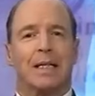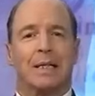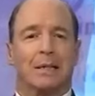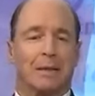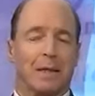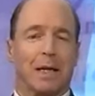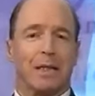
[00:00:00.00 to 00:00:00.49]

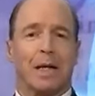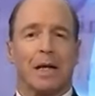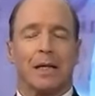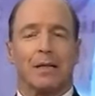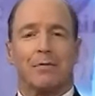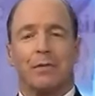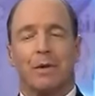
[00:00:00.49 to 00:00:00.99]
the
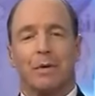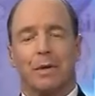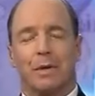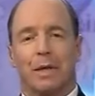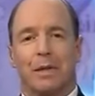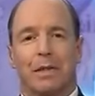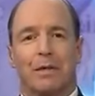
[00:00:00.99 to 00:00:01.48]
Al-Qaeda folk
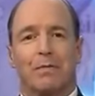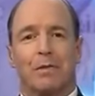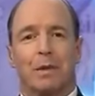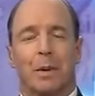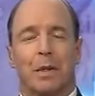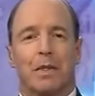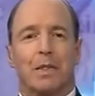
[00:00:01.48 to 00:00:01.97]
are not given
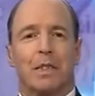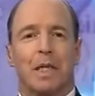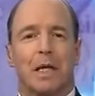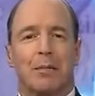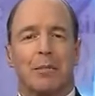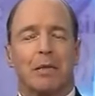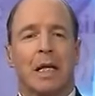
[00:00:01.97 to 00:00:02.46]
to
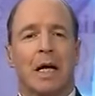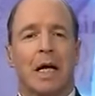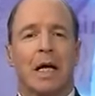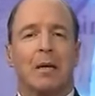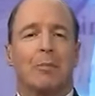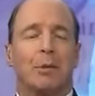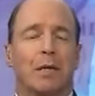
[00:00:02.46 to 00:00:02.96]
understatement,
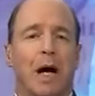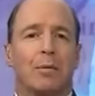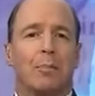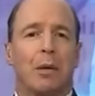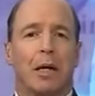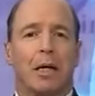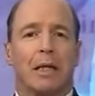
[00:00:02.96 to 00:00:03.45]
put
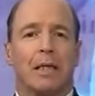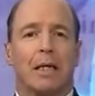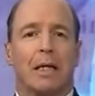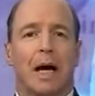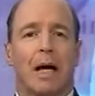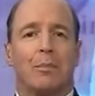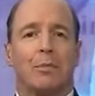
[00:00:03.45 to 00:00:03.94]
out by
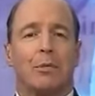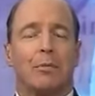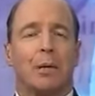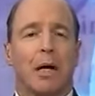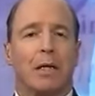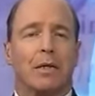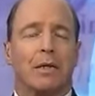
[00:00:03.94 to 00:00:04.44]
Abu
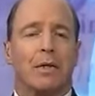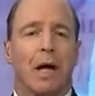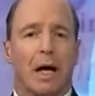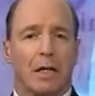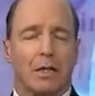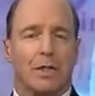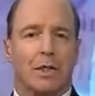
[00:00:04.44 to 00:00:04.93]
Bakr
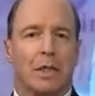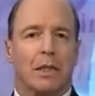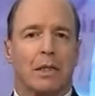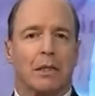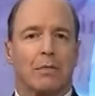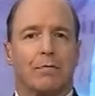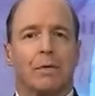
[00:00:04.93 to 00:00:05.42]

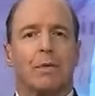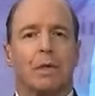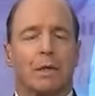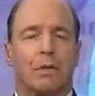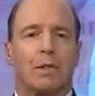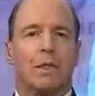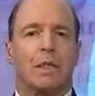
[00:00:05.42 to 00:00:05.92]
Naji a few
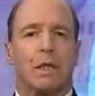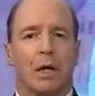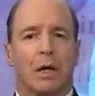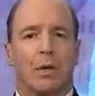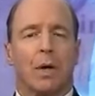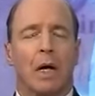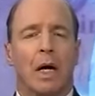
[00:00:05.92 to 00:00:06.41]
years
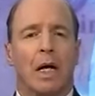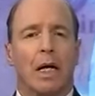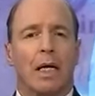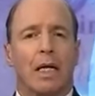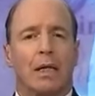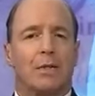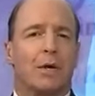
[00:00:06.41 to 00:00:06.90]
ago,
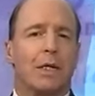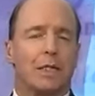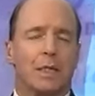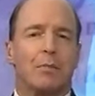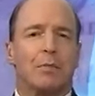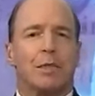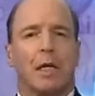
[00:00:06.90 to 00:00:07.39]
he
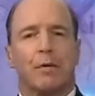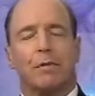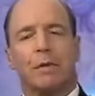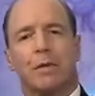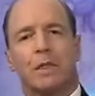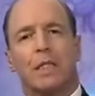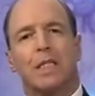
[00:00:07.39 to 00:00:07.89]
addressed himself
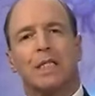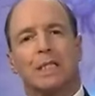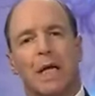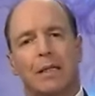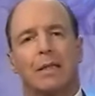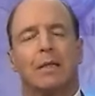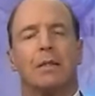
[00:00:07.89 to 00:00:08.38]
to this. He
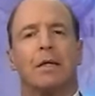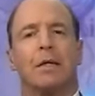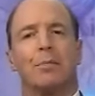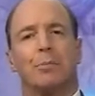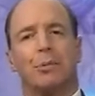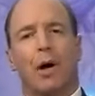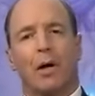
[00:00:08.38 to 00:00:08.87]
said that
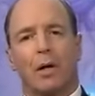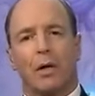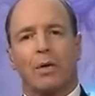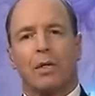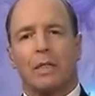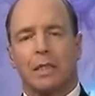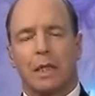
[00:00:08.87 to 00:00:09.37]
the
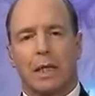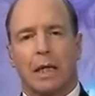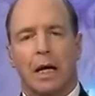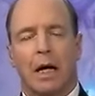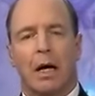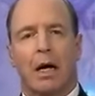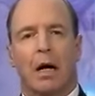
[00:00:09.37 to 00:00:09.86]
priority
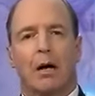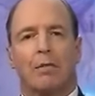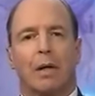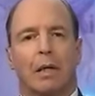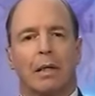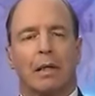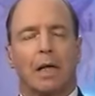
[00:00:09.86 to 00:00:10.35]

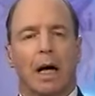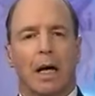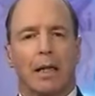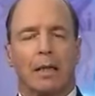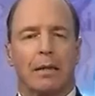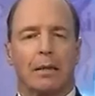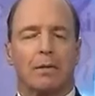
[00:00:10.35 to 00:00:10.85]
of
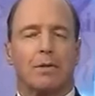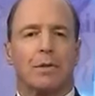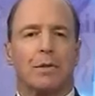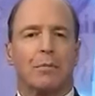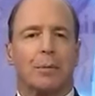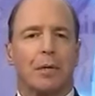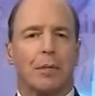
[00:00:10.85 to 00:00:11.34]
Al-Qaeda
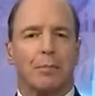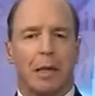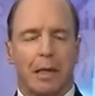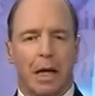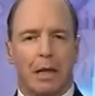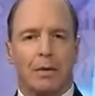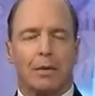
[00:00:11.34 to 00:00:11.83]
should be,
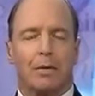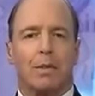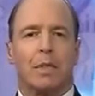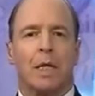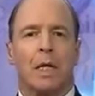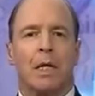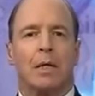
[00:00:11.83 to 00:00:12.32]
among
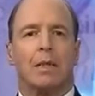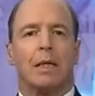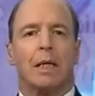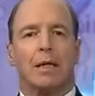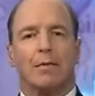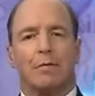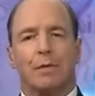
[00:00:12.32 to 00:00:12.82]
others, the
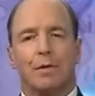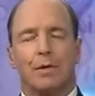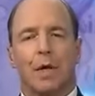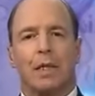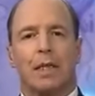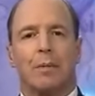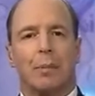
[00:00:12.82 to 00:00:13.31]

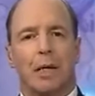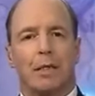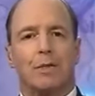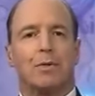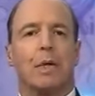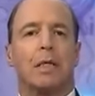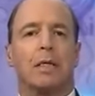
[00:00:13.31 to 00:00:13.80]
infiltrating and
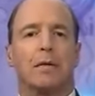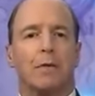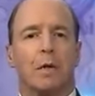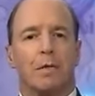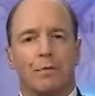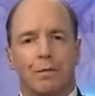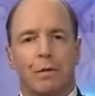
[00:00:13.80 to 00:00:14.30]
penetrating of
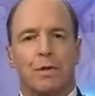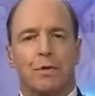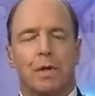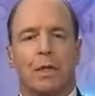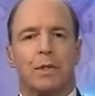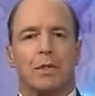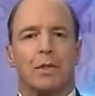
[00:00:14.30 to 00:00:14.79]
the
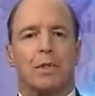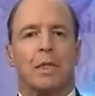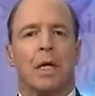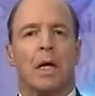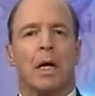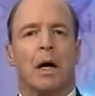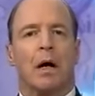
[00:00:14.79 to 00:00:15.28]
infrastructures
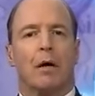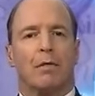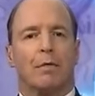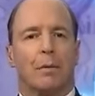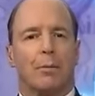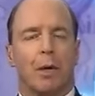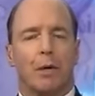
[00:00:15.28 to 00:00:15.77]

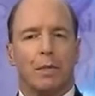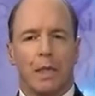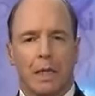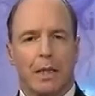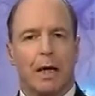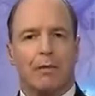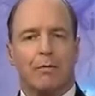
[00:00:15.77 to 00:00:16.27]
of
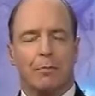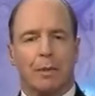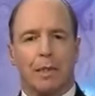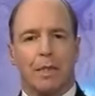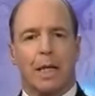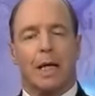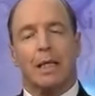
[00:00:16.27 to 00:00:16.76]
opposing
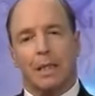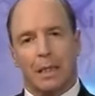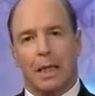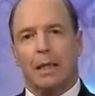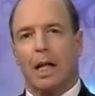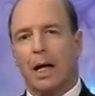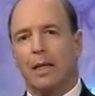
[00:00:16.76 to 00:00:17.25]
governments. And
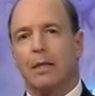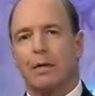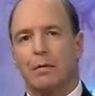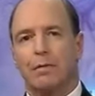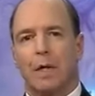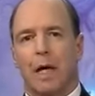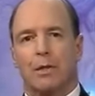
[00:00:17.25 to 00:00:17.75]
in light
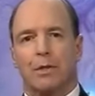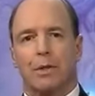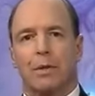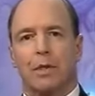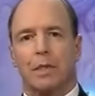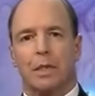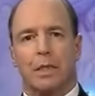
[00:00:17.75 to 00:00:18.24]
of the
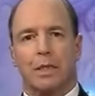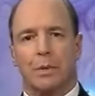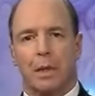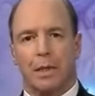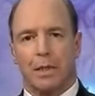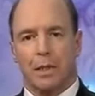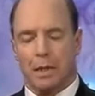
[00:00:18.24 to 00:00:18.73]
Algerian
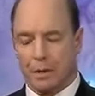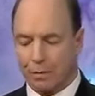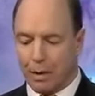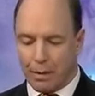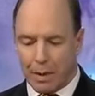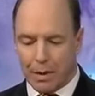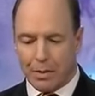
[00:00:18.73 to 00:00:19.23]
situation, it's
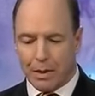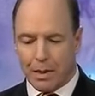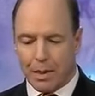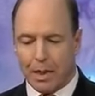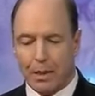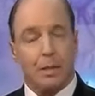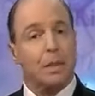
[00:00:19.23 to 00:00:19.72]
very
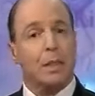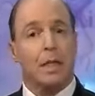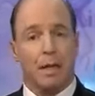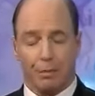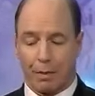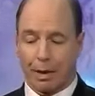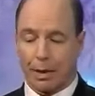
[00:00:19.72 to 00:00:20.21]
interesting to
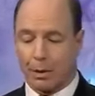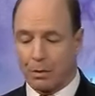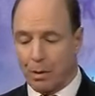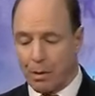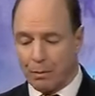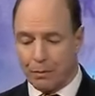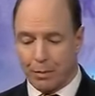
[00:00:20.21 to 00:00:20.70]
see, if I can
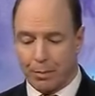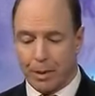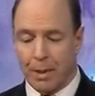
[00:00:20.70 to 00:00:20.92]
quote from it.